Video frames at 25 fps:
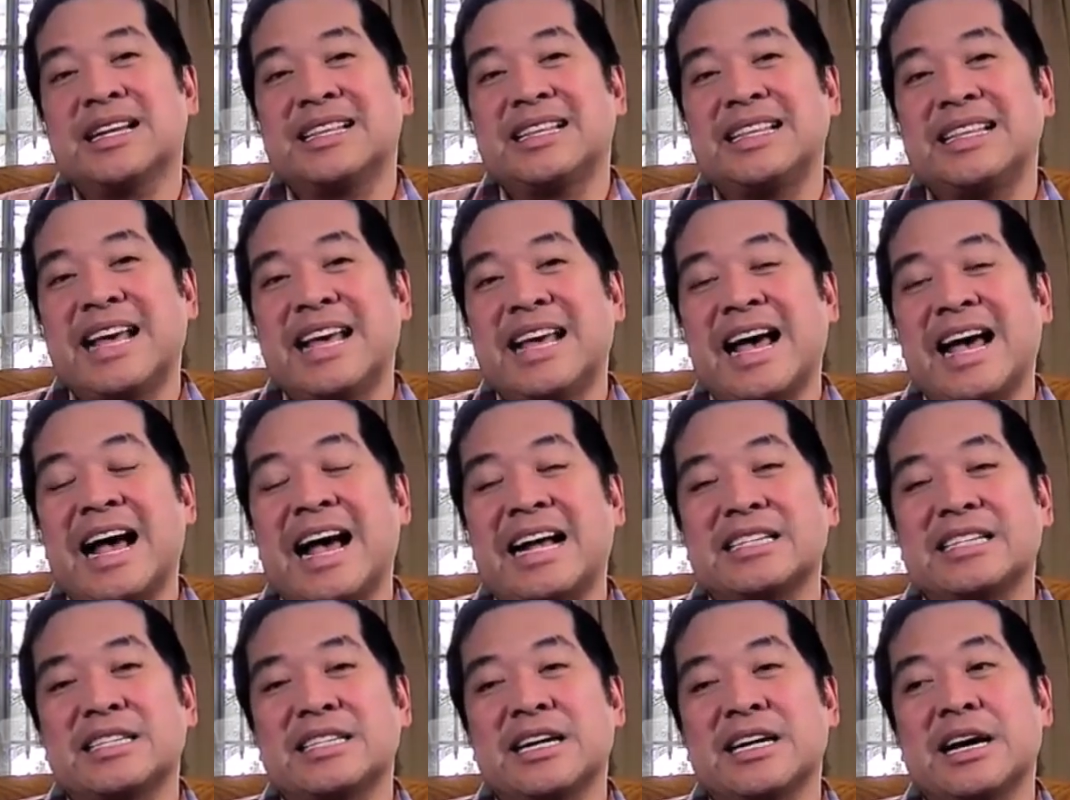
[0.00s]

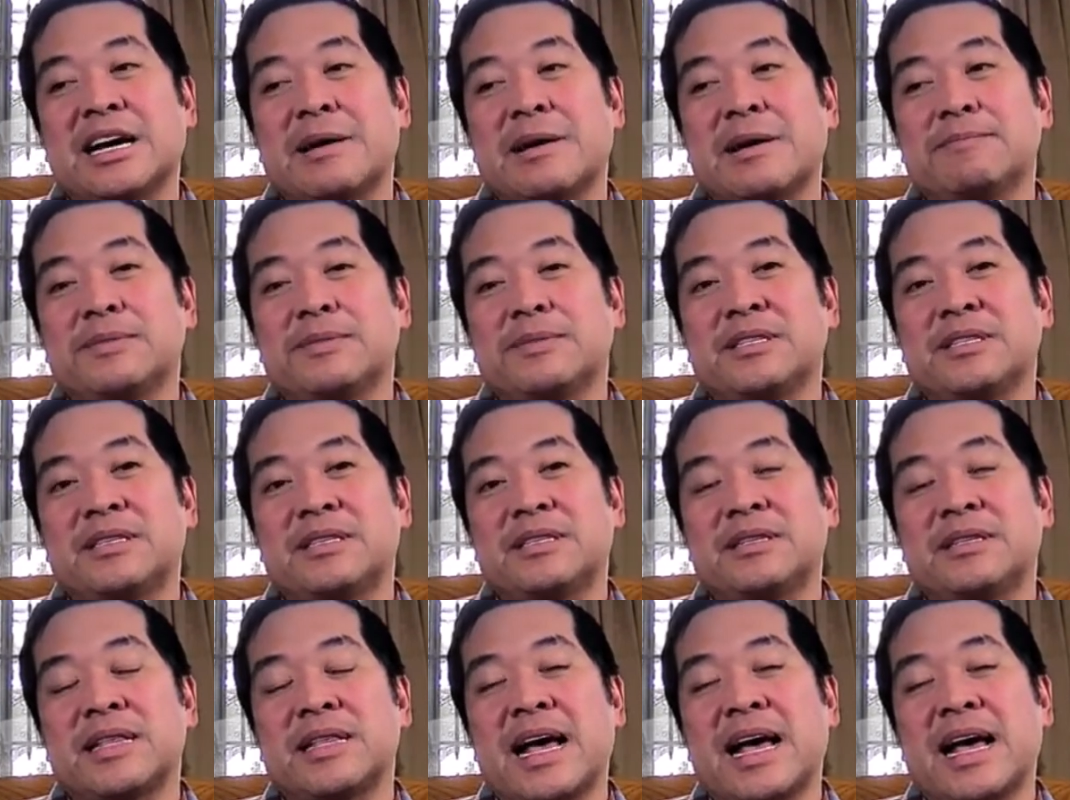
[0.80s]
that
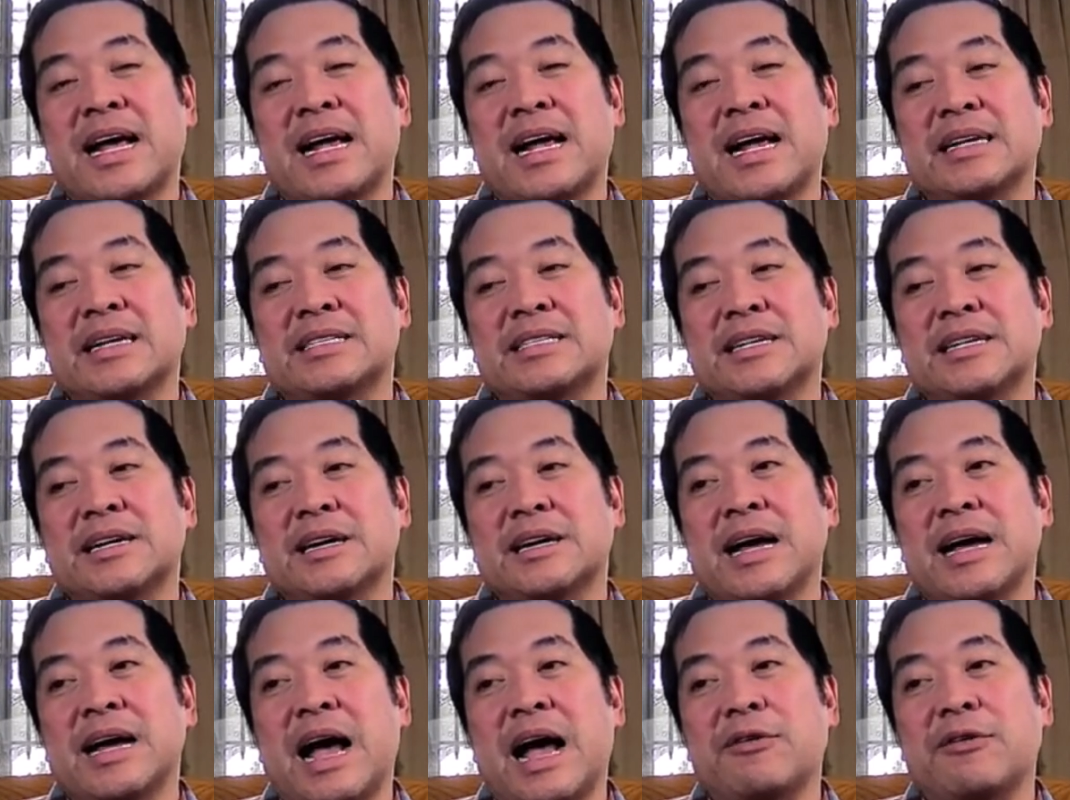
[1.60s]

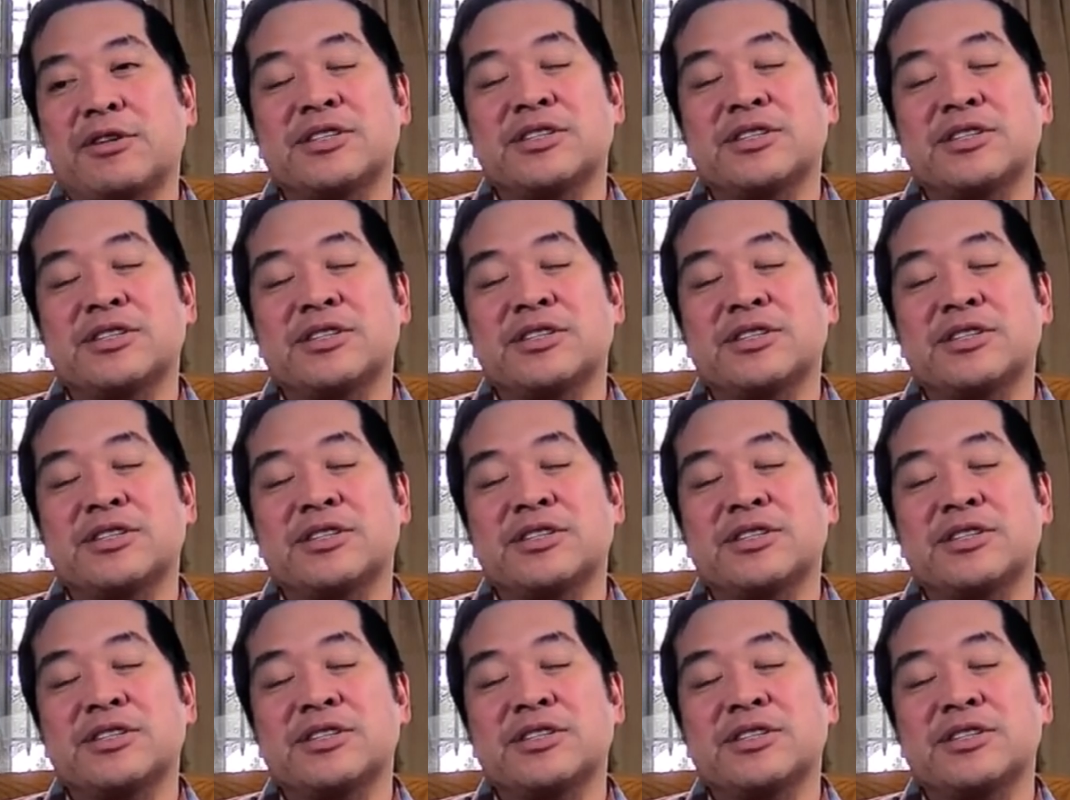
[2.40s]
how can